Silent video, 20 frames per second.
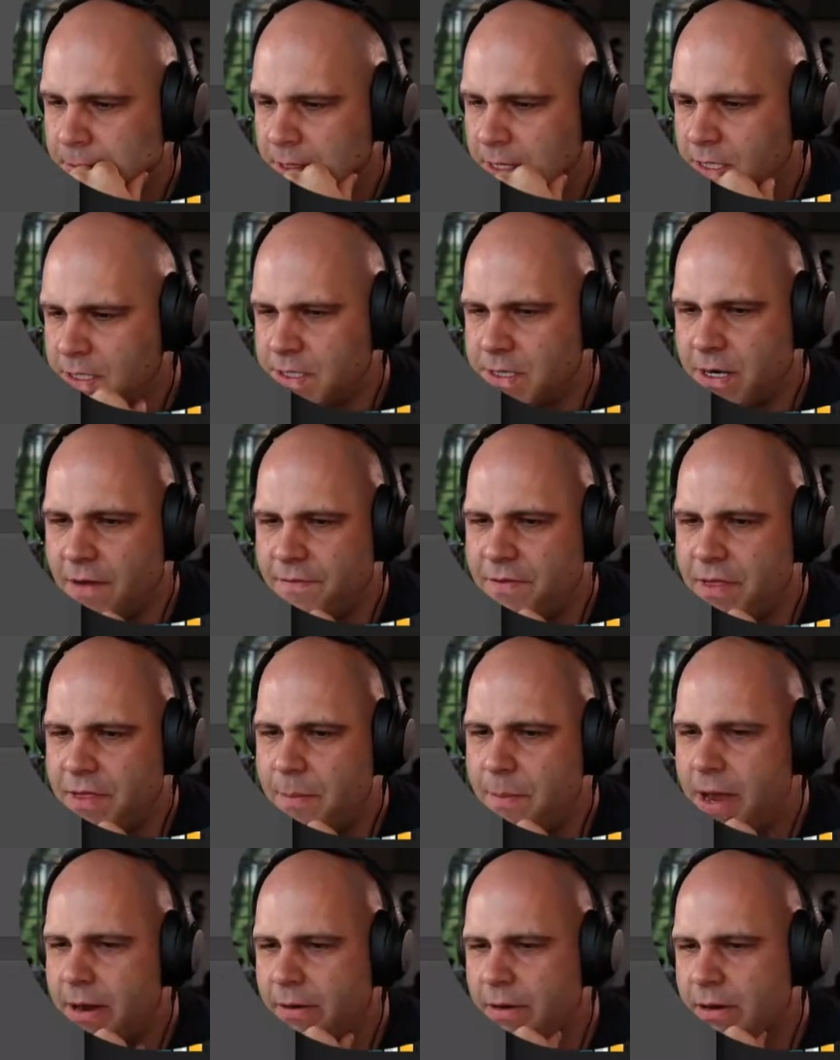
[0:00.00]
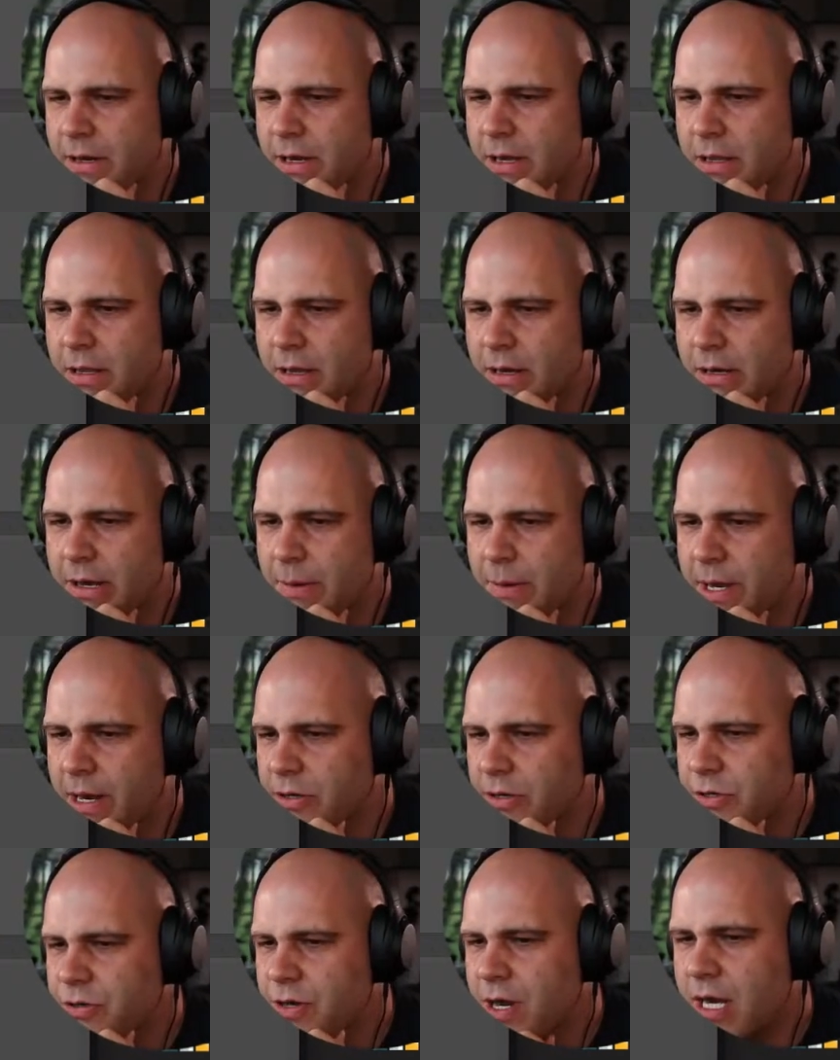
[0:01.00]
Let's turn off that background color. Okay, we got
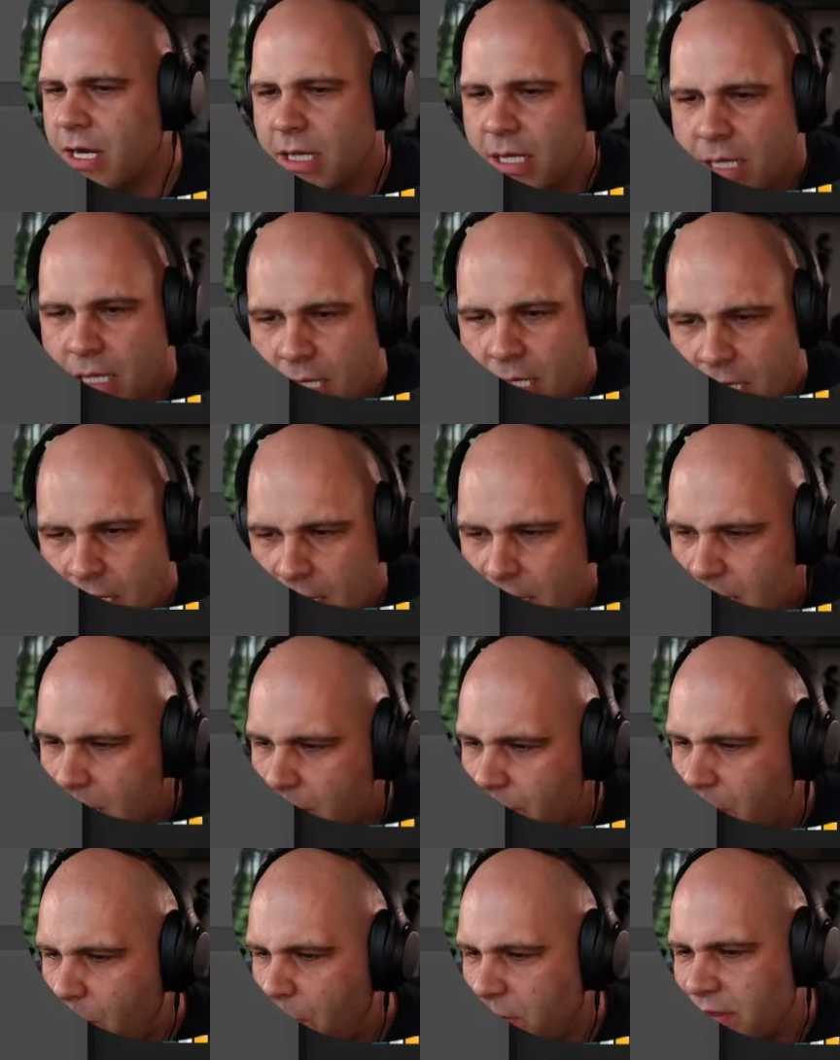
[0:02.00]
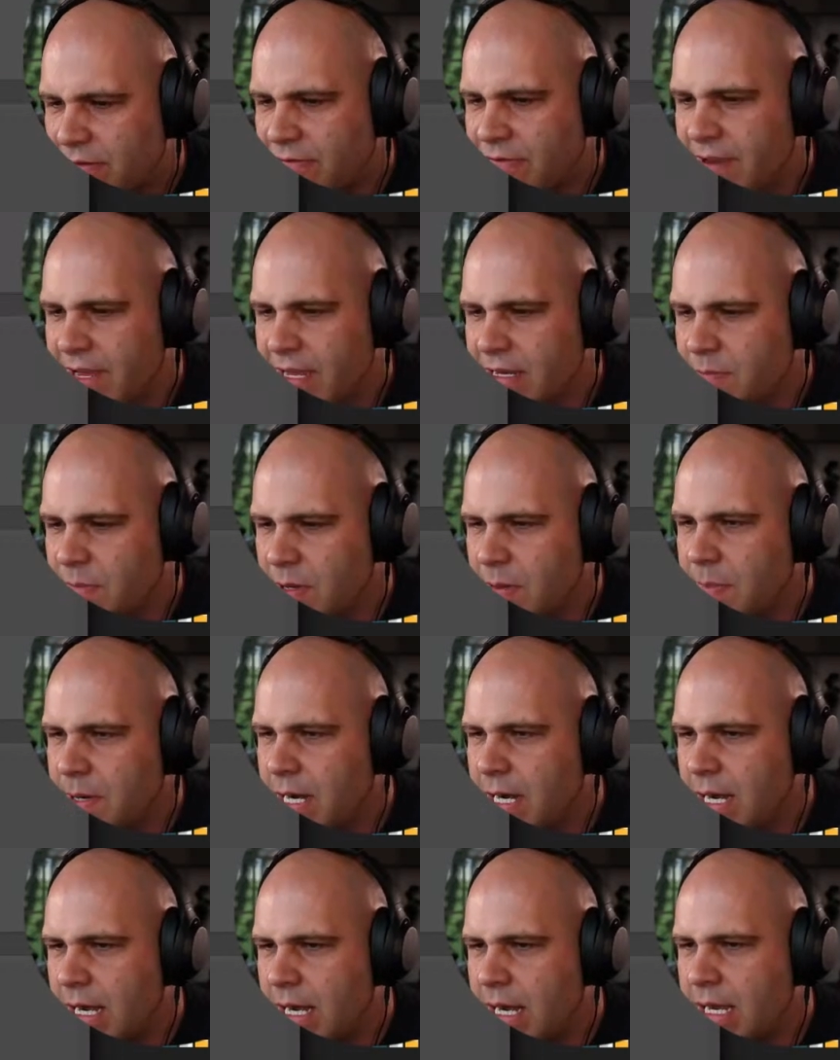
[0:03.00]
a truck. I want the van to be
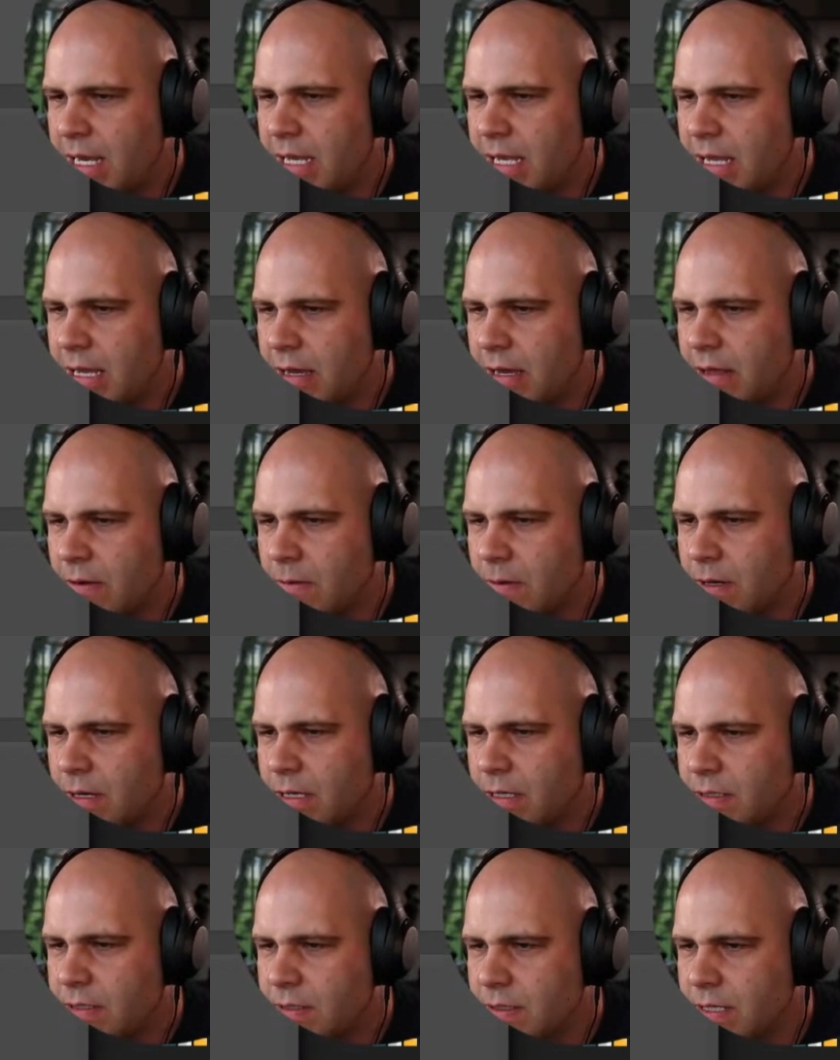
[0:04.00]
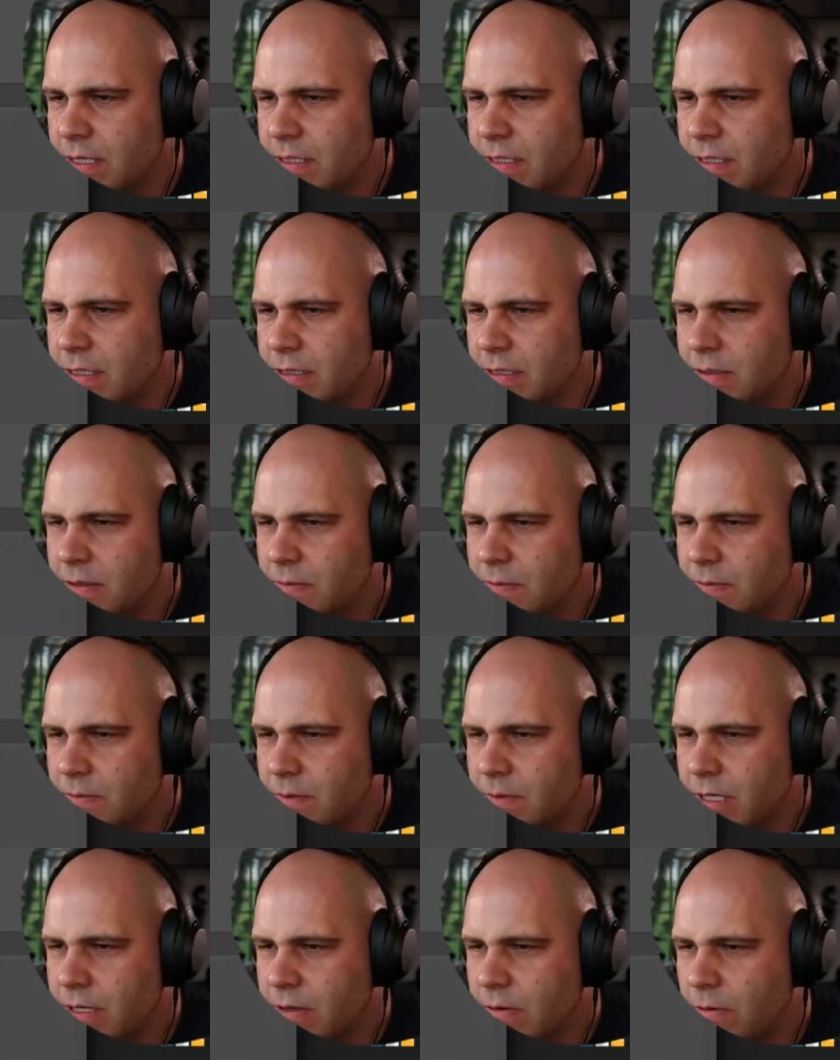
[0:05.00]
behind the other one. So let's
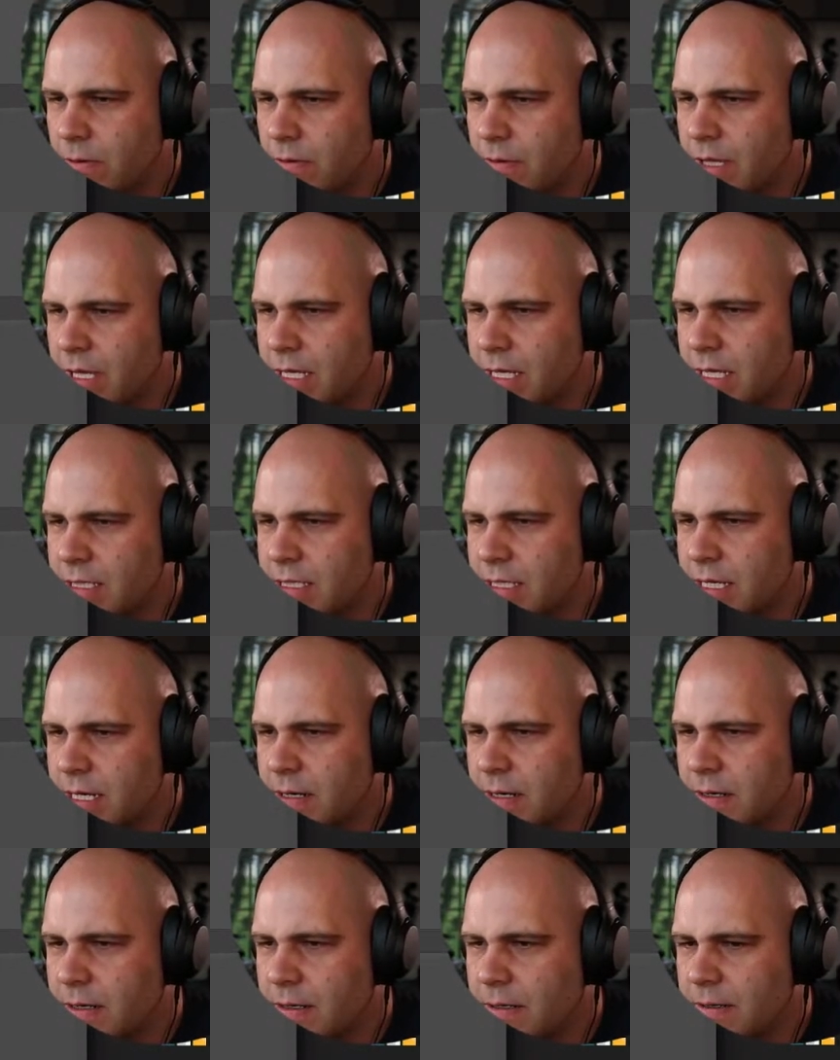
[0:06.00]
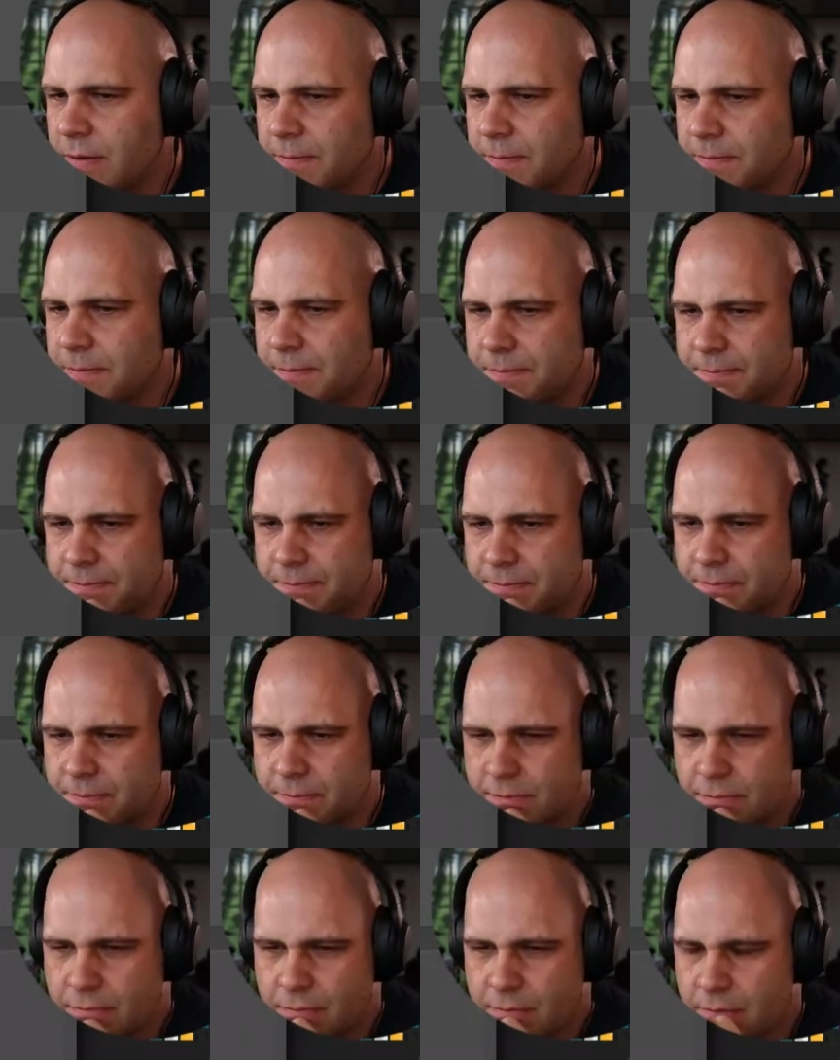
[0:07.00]
reorder these here.
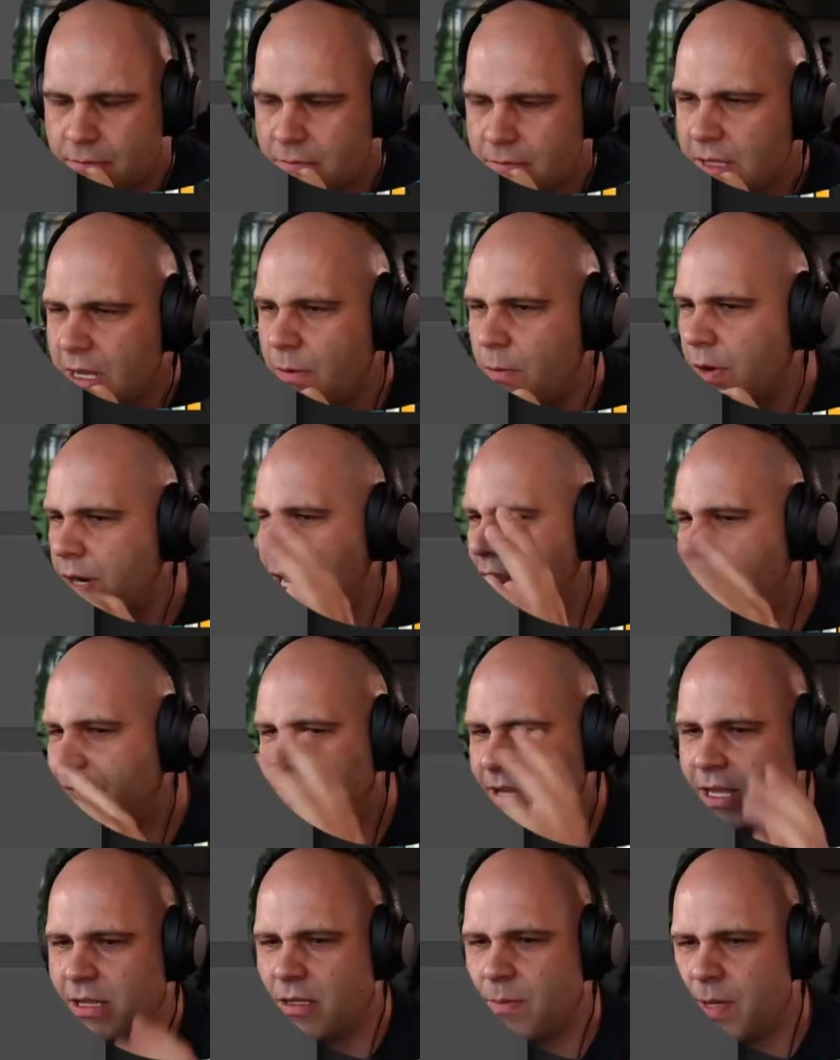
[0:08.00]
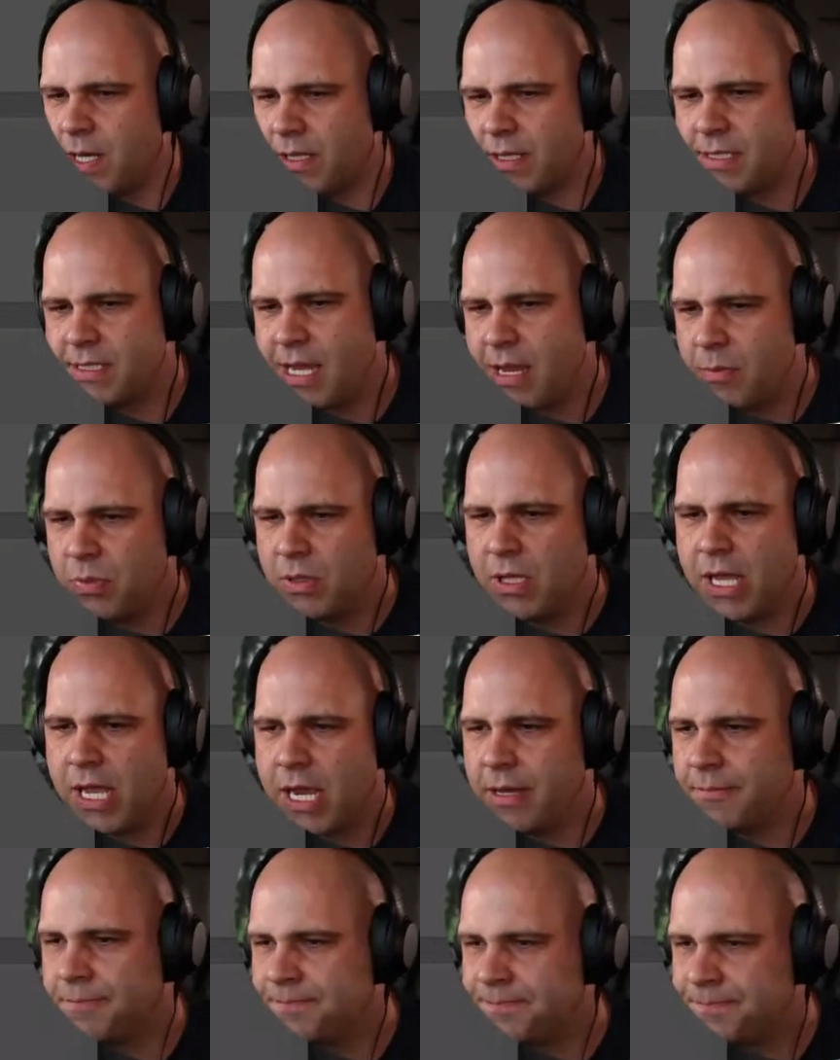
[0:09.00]
We're going to have to get them on the same
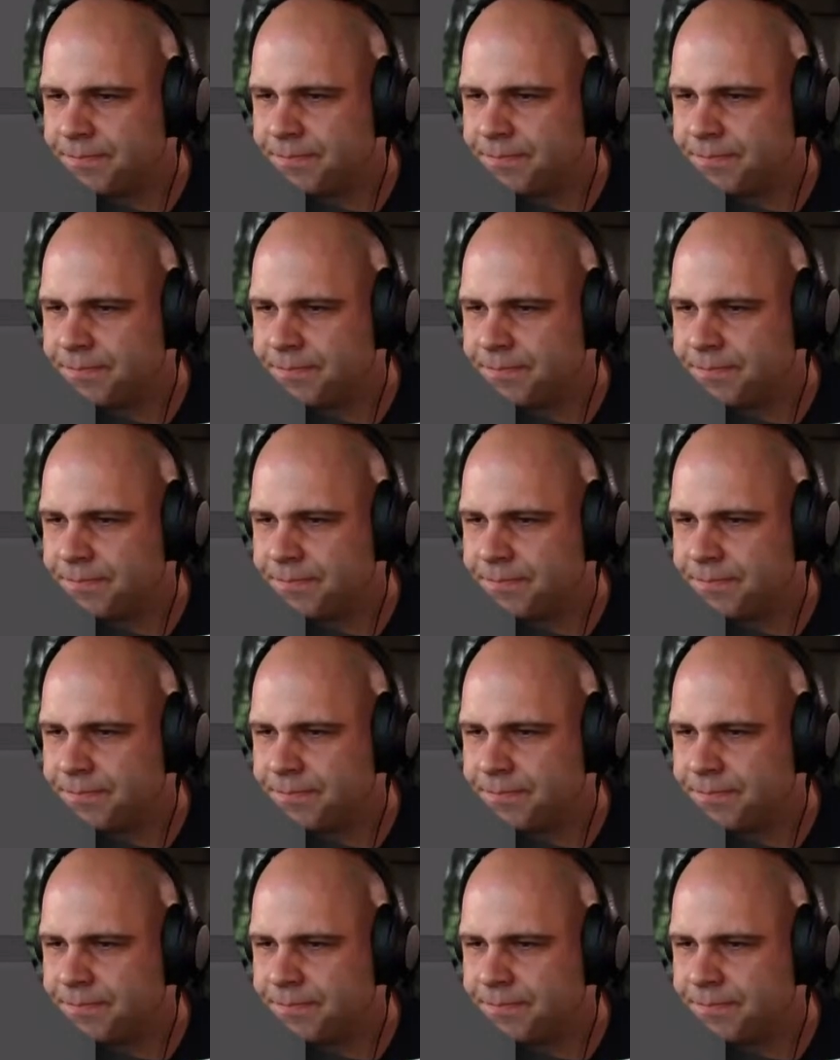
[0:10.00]
plane.